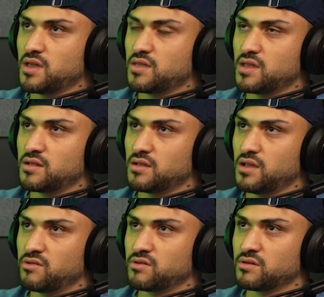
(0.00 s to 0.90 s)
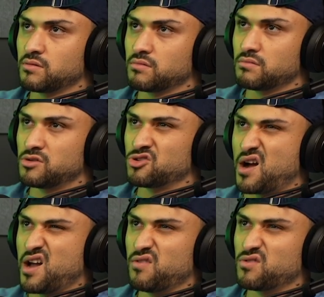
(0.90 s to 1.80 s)
and then either
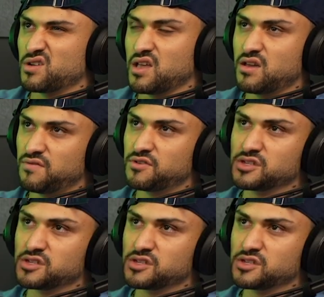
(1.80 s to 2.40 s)
drive or lift or